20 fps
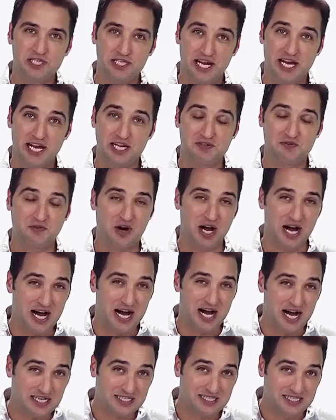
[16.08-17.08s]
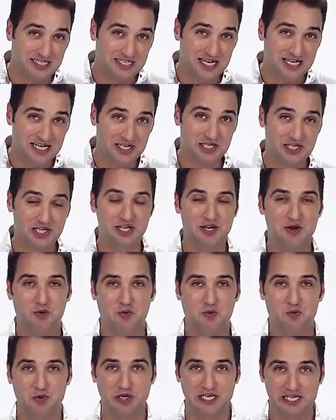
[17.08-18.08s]
stands for Oxidation
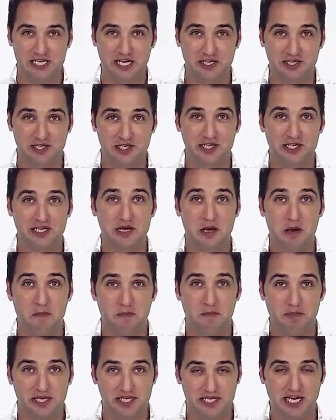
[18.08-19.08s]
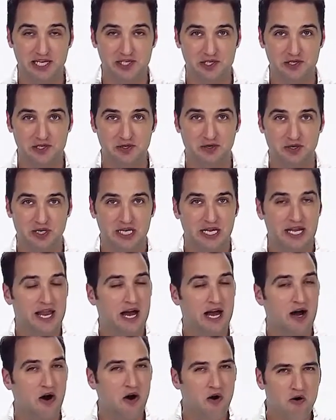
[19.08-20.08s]
Reduction Potential.
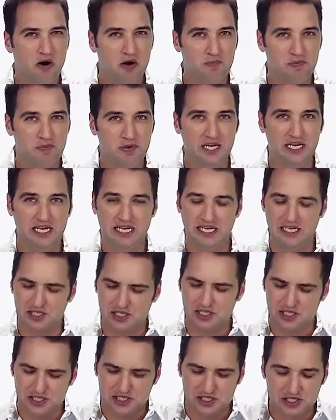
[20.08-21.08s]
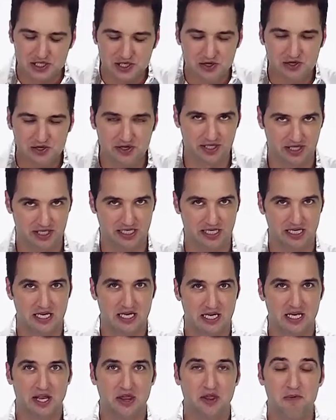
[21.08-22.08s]
Now, ORP is certainly
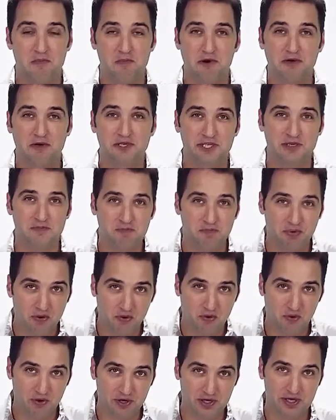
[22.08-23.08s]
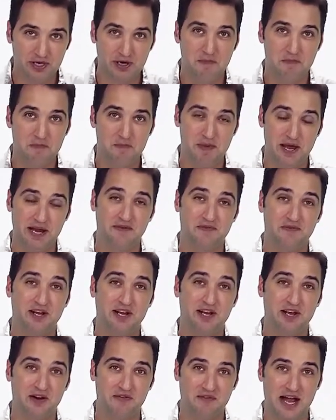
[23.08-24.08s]
the most important
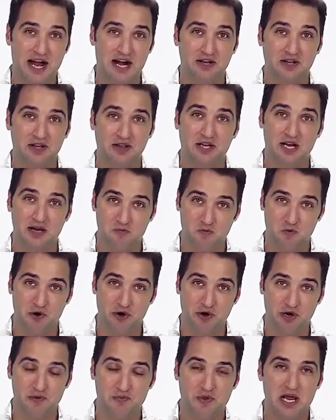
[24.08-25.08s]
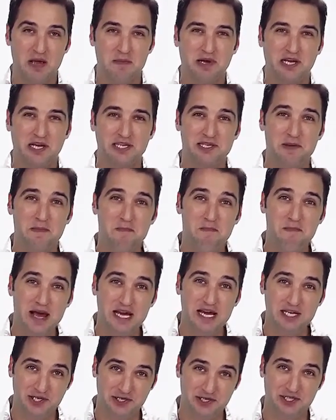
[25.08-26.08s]
benefit of alkaline water because it
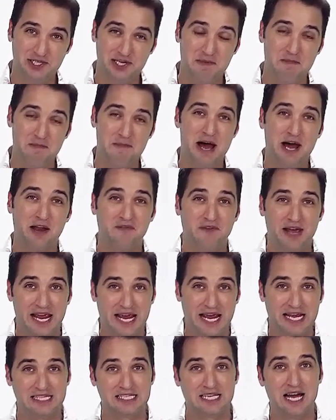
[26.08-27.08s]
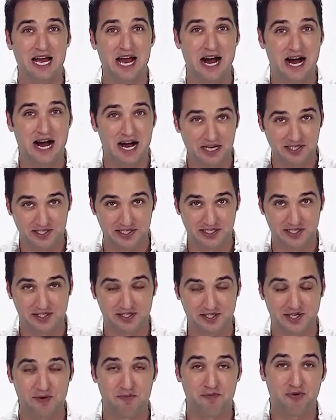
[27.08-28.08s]
measures the amount of
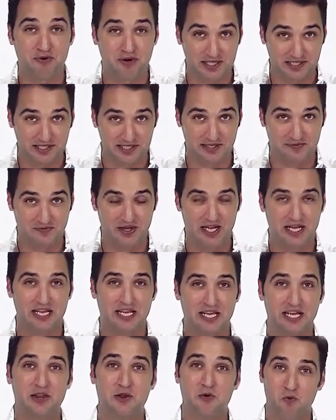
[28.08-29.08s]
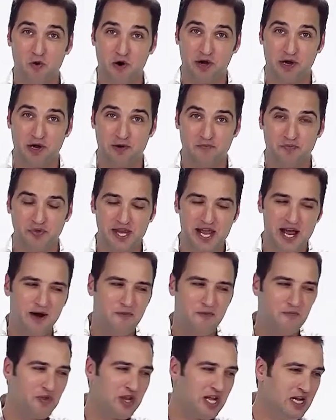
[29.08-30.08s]
antioxidants that are present in the water.
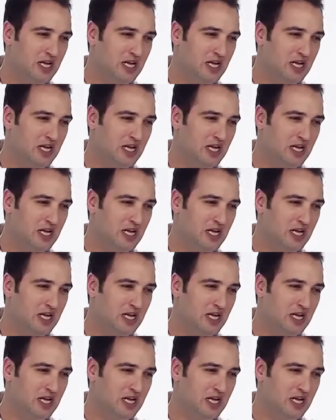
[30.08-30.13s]
Now,